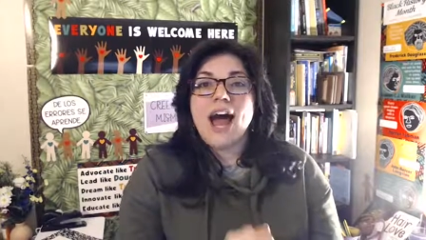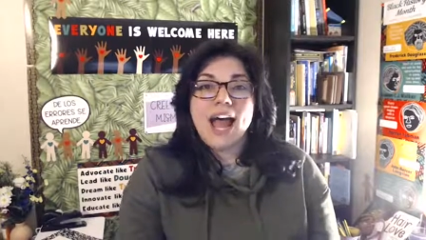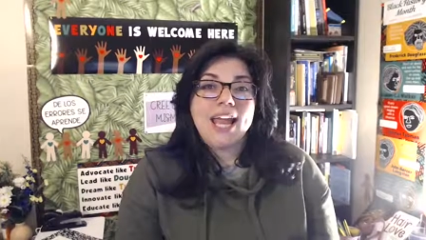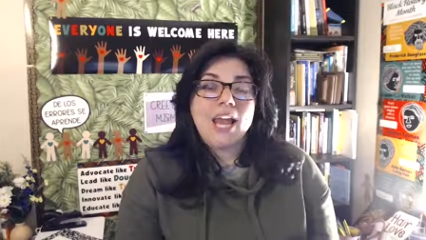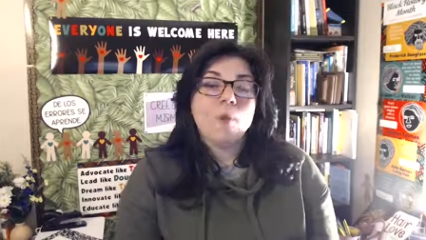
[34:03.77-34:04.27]

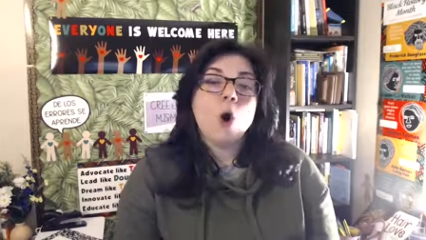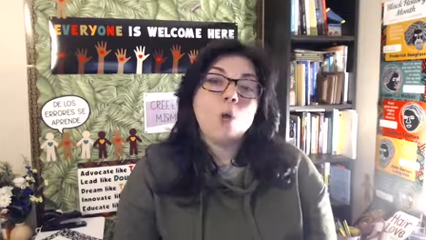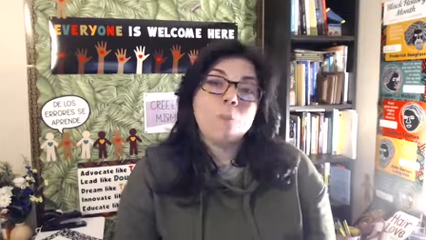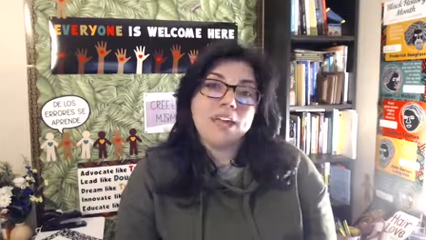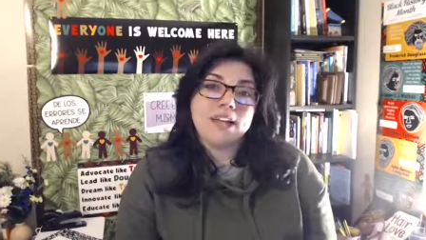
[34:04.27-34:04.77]
I am
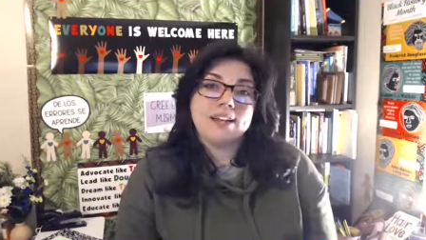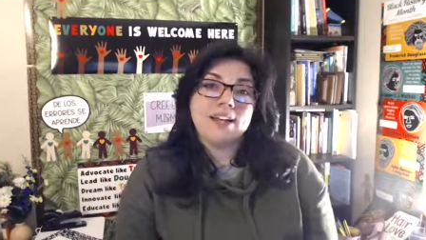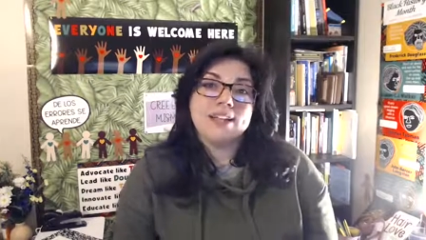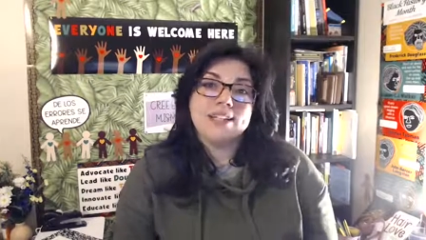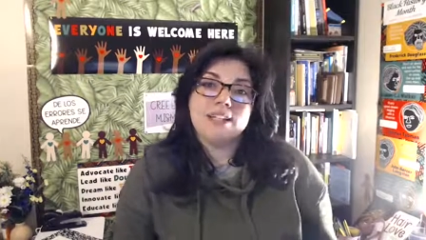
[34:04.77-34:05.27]
hoping
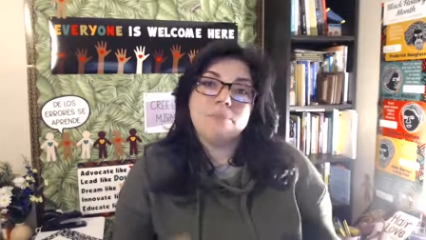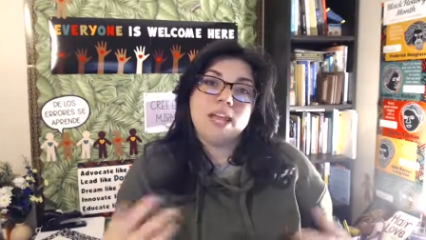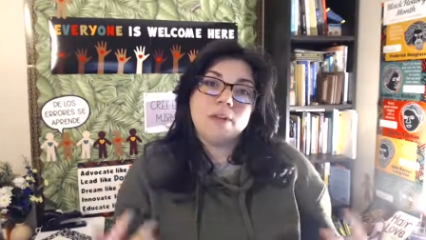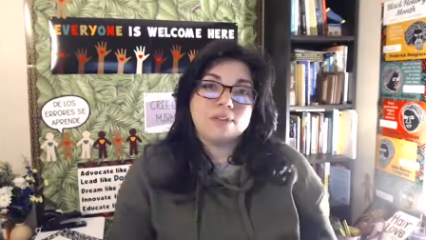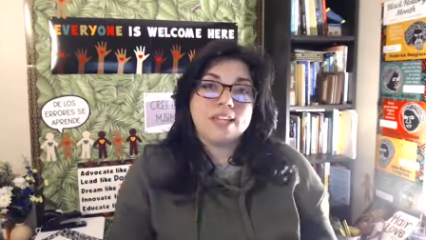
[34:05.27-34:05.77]
to
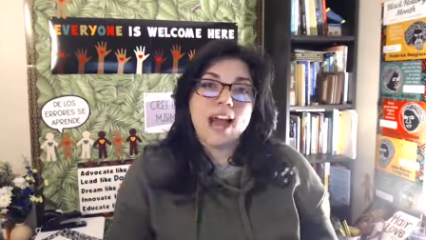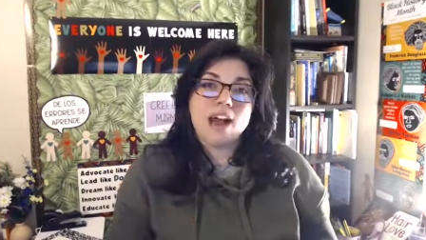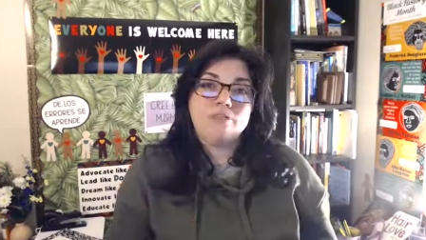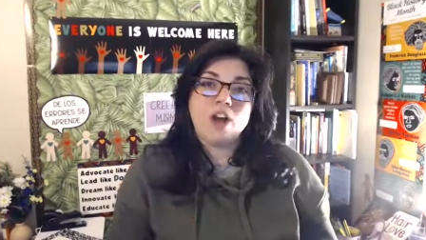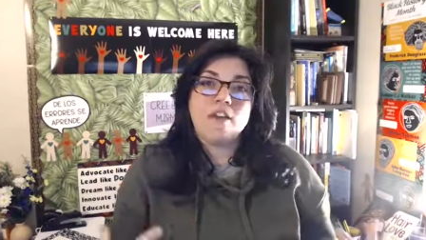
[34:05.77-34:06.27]
be able to
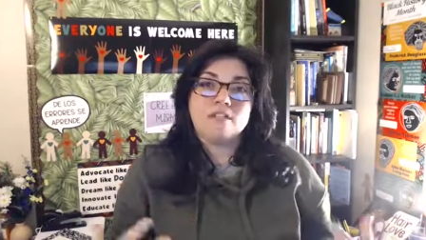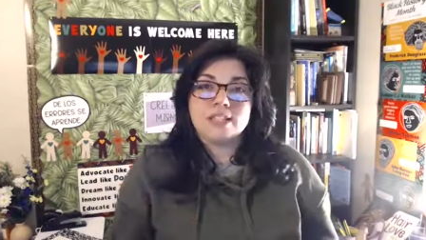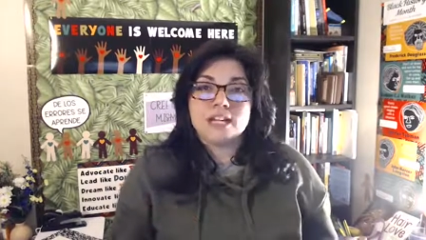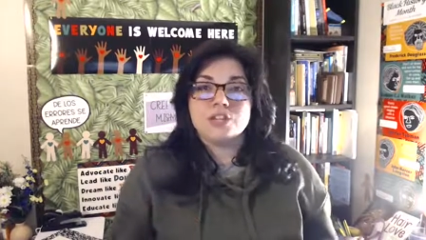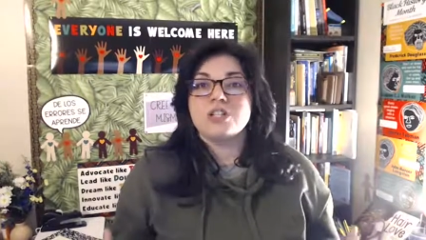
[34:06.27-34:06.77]
have
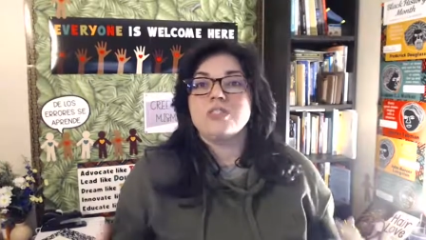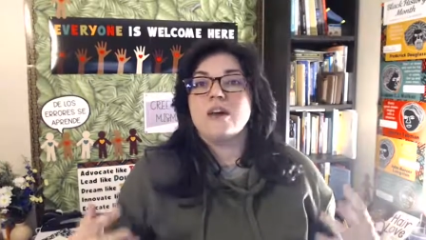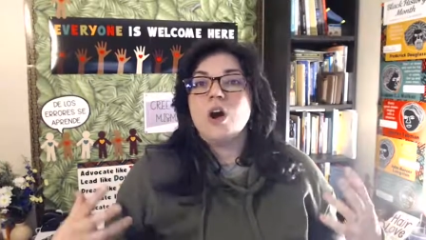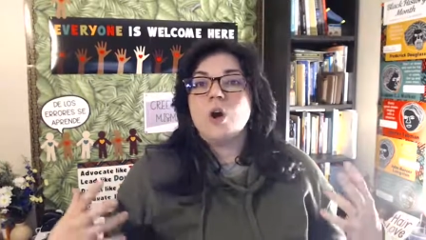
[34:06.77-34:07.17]
conversations